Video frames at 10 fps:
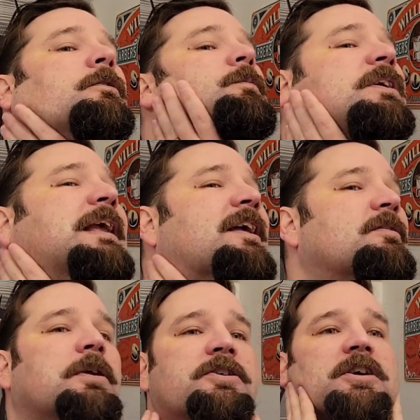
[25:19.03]
But it's got
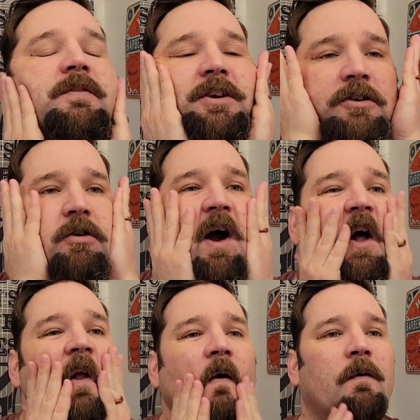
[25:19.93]
some other stuff in there too.
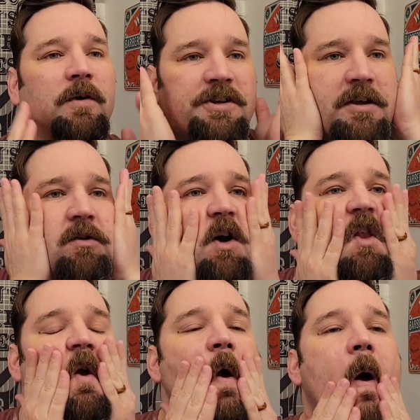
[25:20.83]
Aloe and witch hazel, I
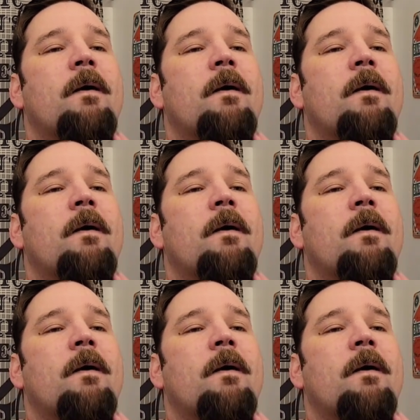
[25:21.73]
think.